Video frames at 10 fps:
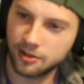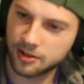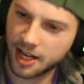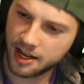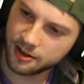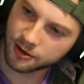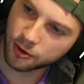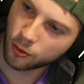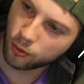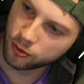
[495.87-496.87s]
kind of
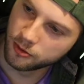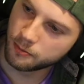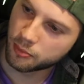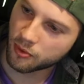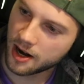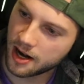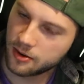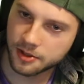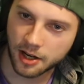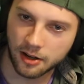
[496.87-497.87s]
golden
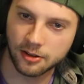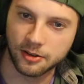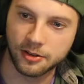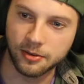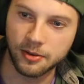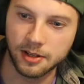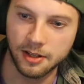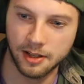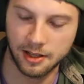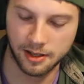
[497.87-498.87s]
brown color to it.
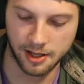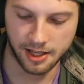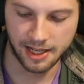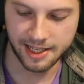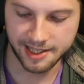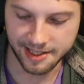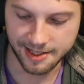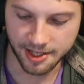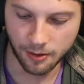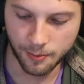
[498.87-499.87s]

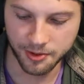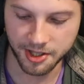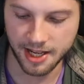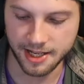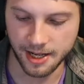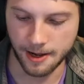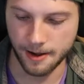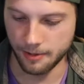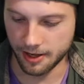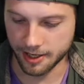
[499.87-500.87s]
It's almost like
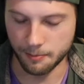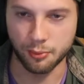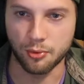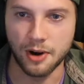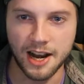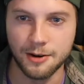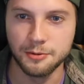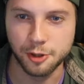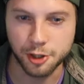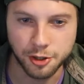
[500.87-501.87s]
a
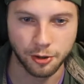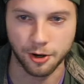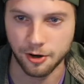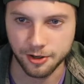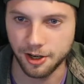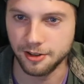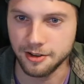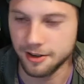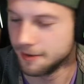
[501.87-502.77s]
brown sugar color.